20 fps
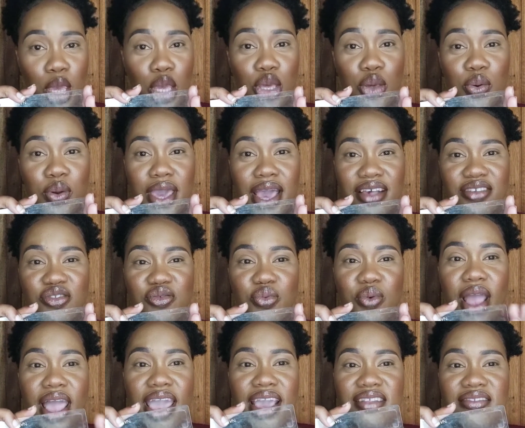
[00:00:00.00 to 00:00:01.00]
You guessed
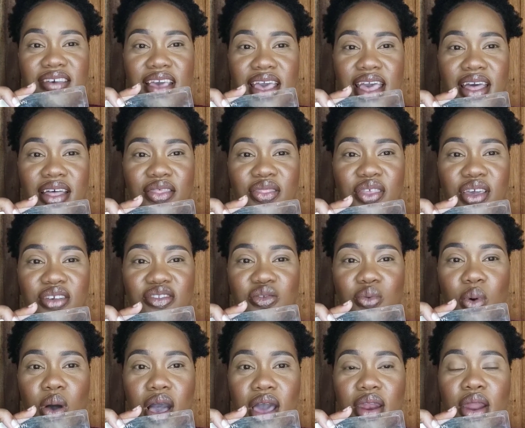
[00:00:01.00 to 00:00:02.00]
right, this
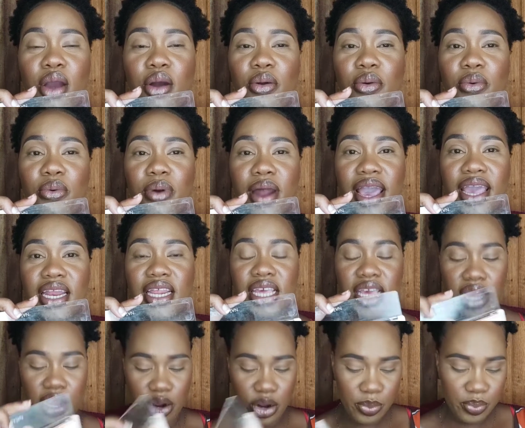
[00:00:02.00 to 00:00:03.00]
one right
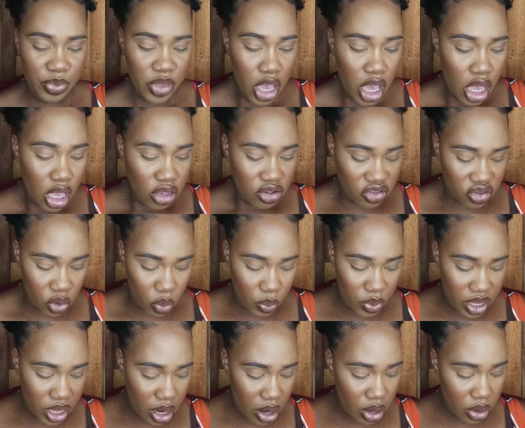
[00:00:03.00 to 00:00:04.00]
here. So
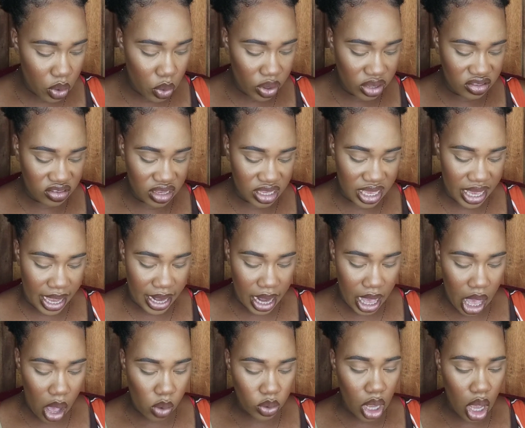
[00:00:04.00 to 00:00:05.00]
we are going to get
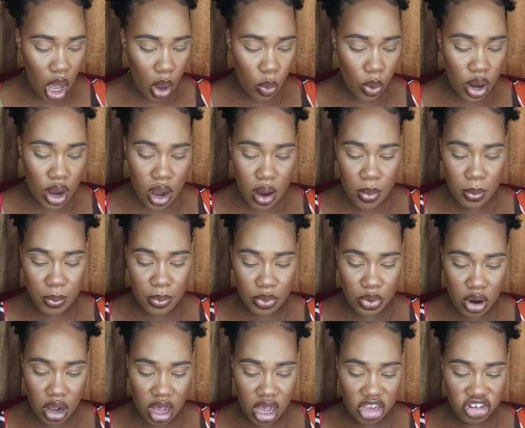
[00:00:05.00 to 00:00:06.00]
out our
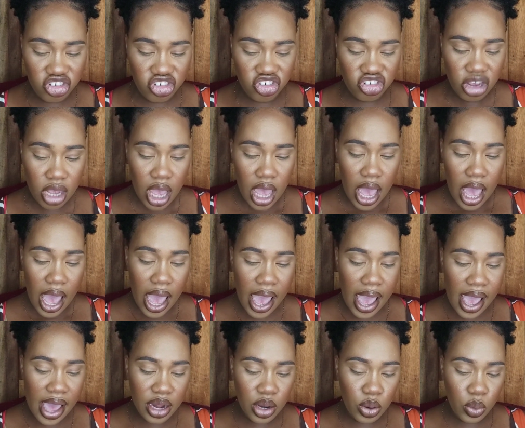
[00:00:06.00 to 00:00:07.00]
brush
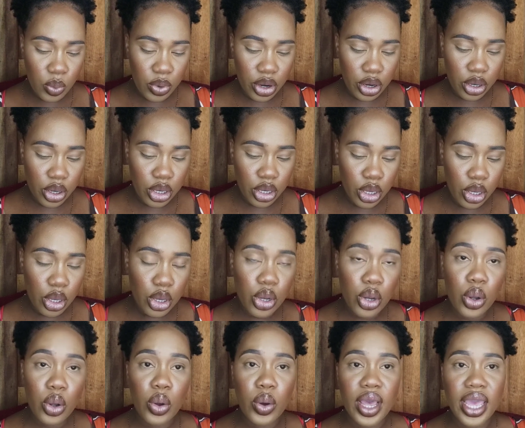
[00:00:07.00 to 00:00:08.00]
and we're going to
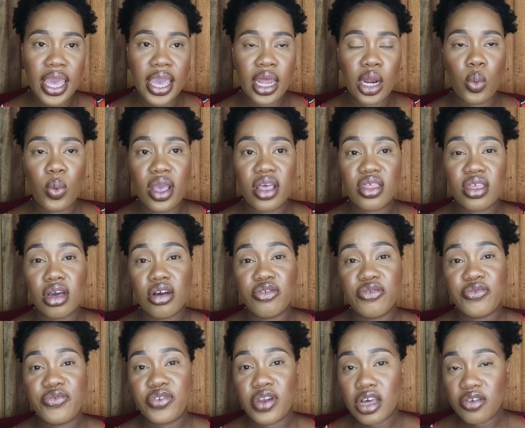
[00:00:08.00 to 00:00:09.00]
go in with a
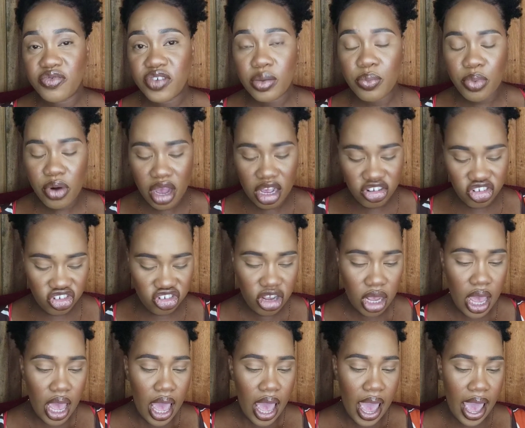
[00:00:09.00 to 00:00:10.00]
fluffy brush
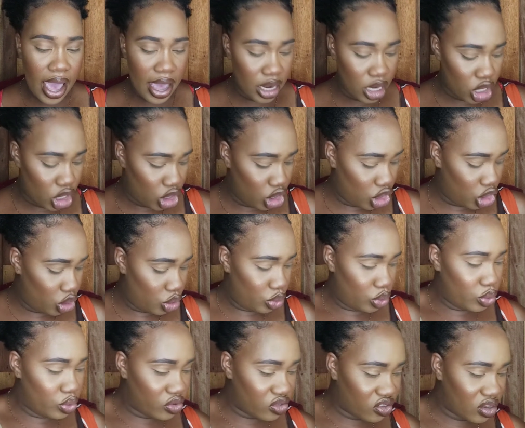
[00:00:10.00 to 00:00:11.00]
and
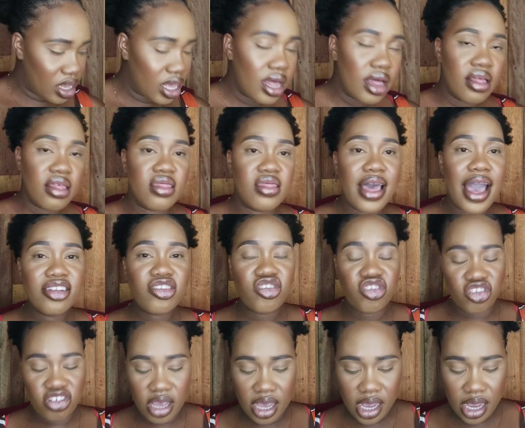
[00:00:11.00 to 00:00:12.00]
use that
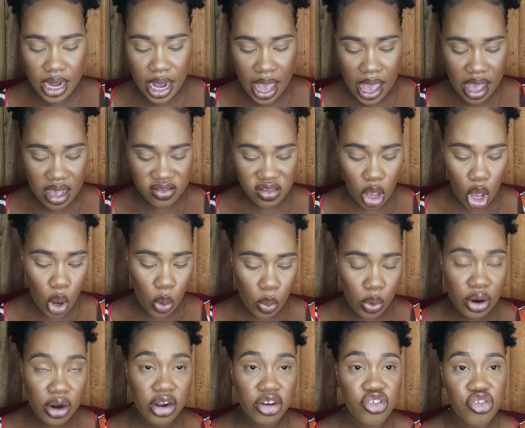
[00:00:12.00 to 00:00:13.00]
shade as
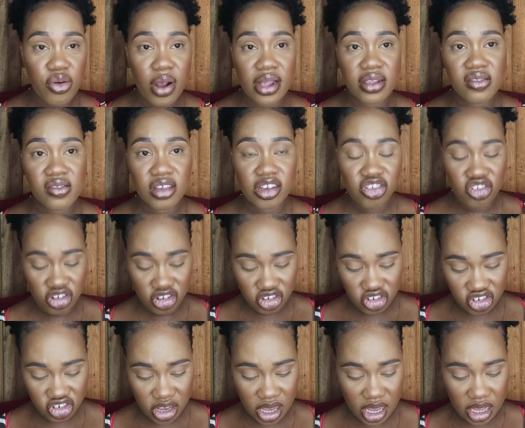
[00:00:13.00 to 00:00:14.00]
our transition
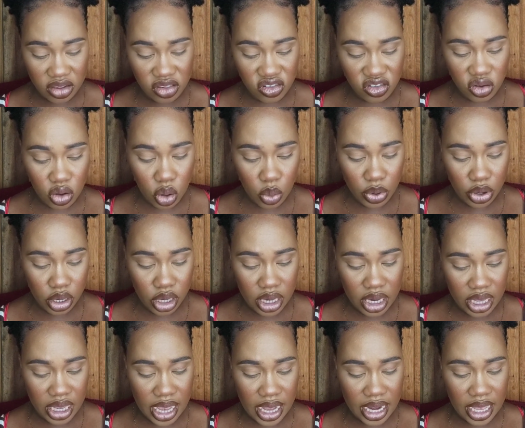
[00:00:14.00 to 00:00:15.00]
shade. So we're
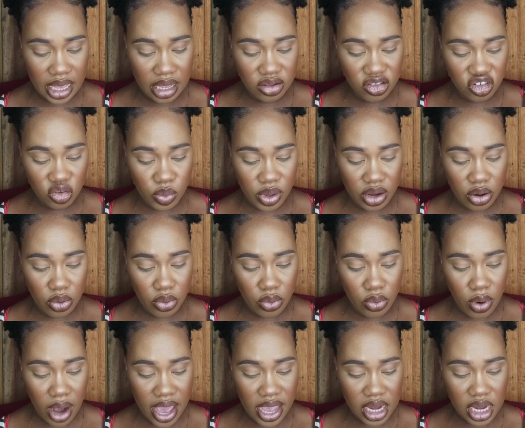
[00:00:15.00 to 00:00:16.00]
going to get into it
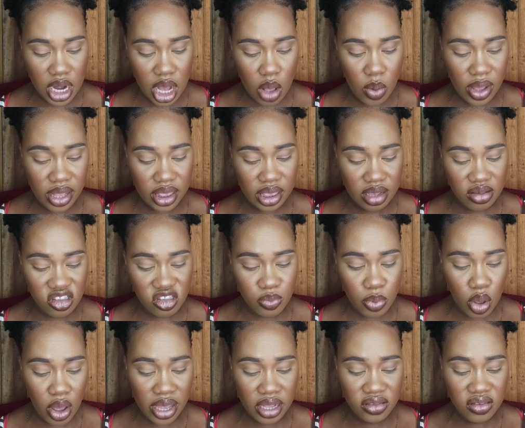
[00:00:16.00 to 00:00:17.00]
right now at this
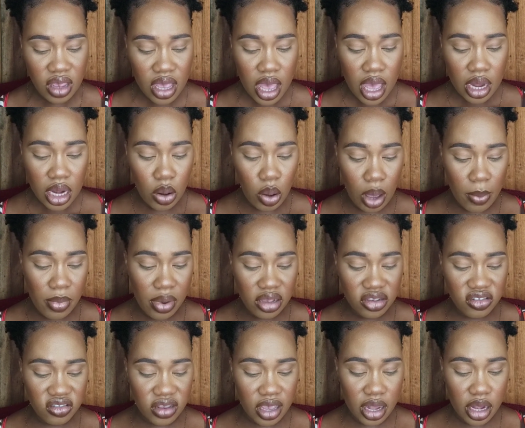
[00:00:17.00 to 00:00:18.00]
point. Now I
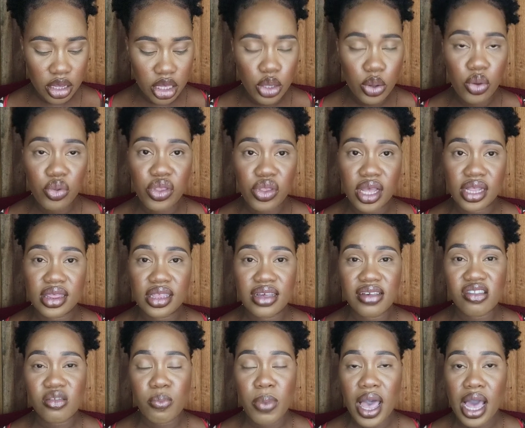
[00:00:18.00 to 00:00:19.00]
must tell you that
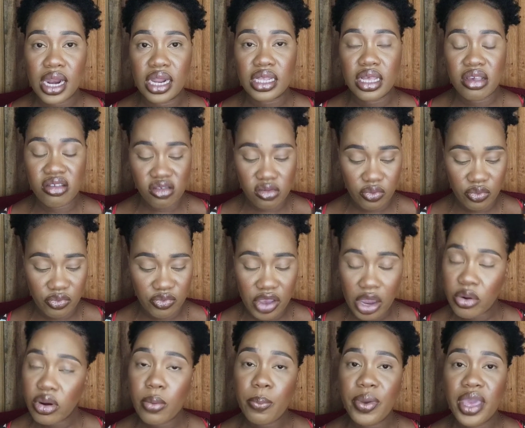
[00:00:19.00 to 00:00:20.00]
this palette is
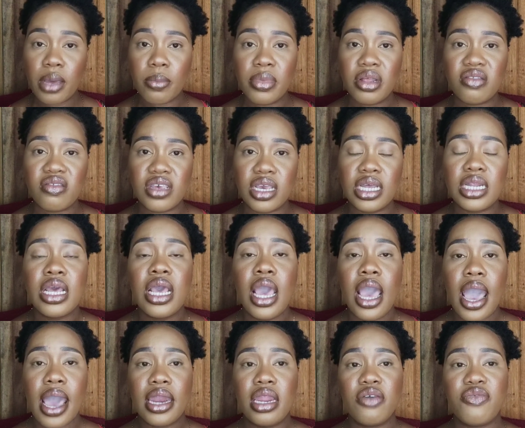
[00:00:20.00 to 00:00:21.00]
very pigmented,
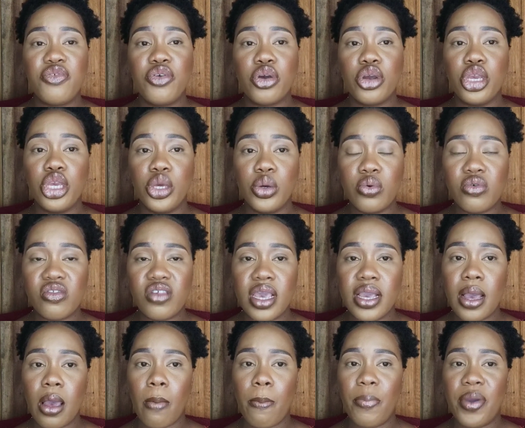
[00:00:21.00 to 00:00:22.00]
and if you're
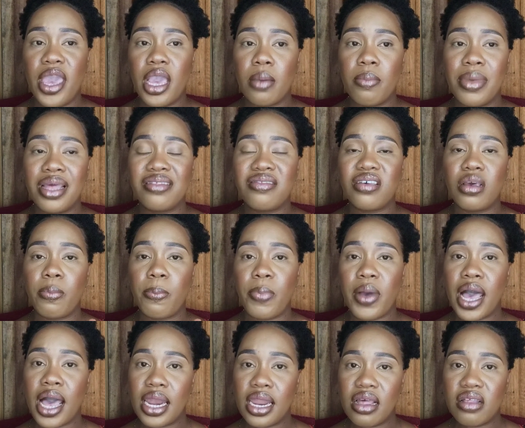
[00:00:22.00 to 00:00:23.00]
using a pigmented
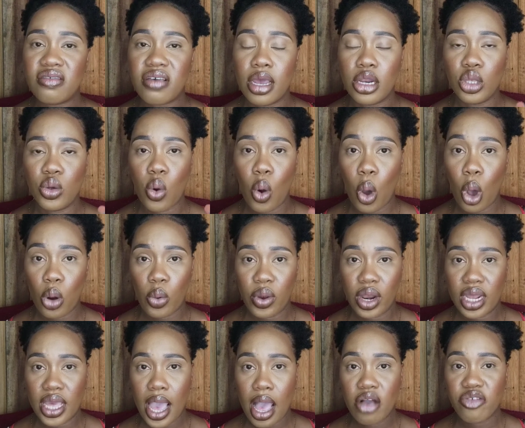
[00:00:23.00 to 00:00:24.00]
palette and you
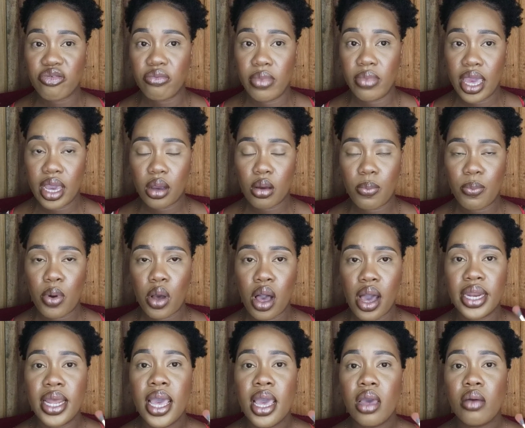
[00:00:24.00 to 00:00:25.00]
already have makeup
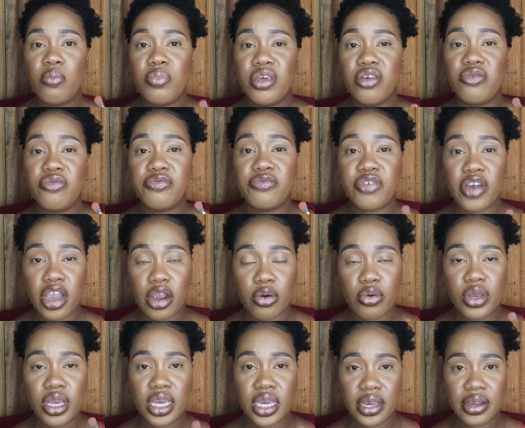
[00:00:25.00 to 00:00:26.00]
on, be
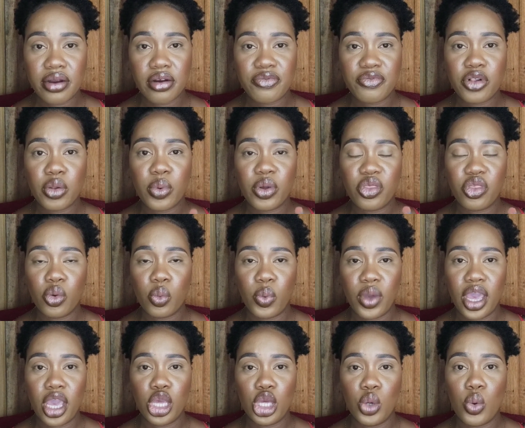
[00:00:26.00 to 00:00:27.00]
very careful with the
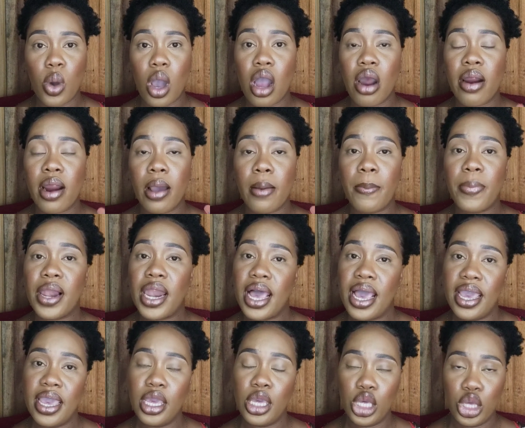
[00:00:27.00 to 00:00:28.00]
way you are
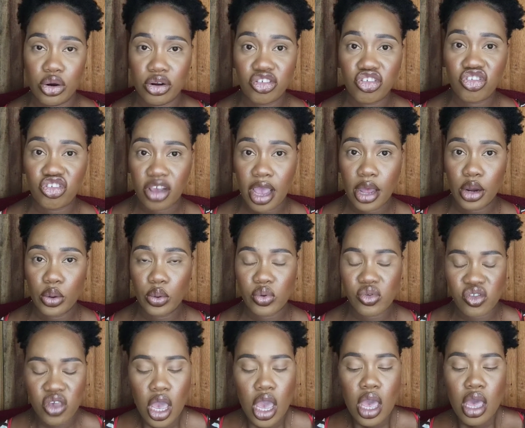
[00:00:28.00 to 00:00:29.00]
applying your
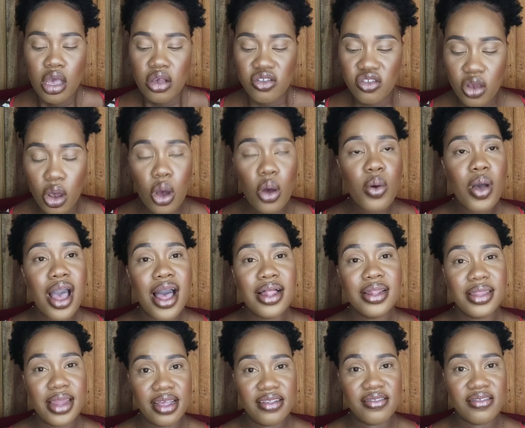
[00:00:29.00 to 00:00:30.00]
shadows. So
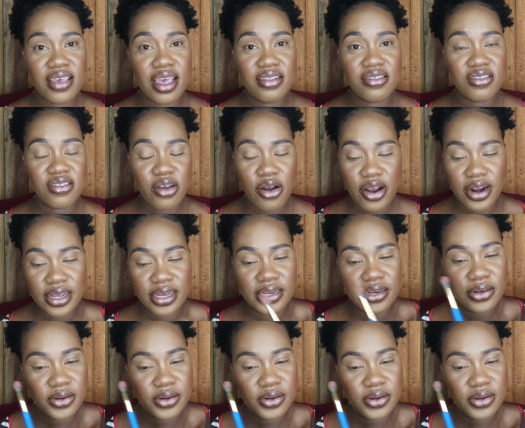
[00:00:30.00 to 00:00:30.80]
let's get started.